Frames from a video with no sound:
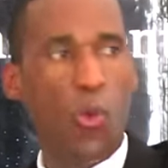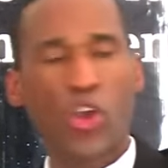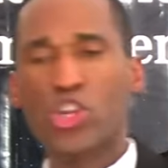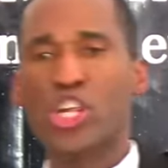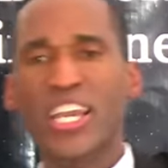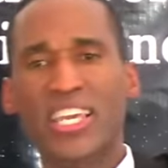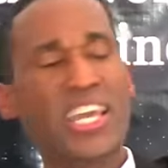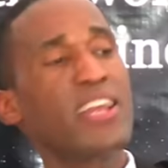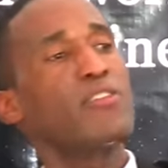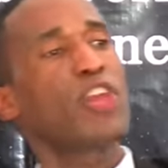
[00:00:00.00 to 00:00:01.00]
was
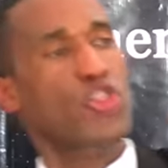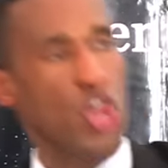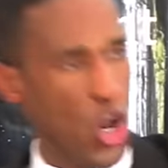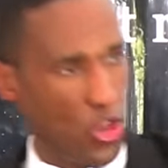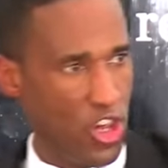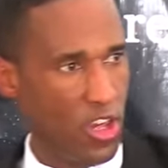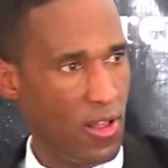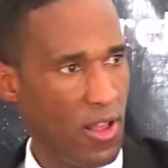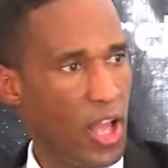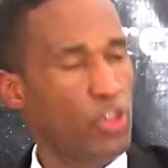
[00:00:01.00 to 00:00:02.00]
shaking the
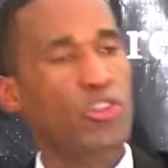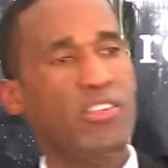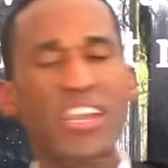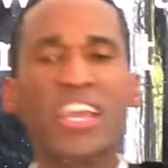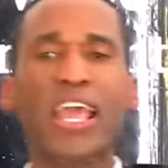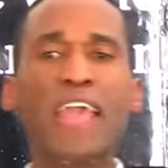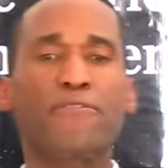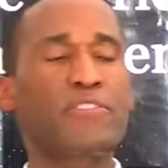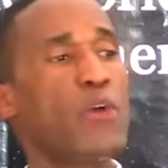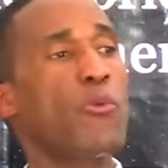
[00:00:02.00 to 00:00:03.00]
church to
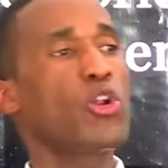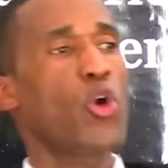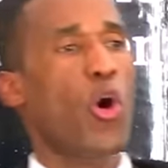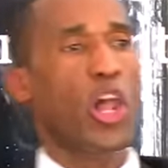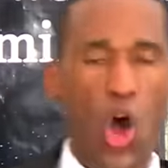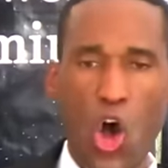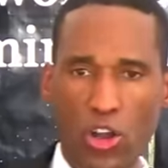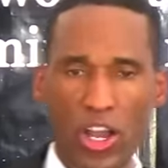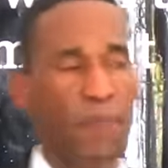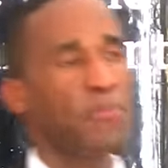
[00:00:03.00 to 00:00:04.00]
see if they will go along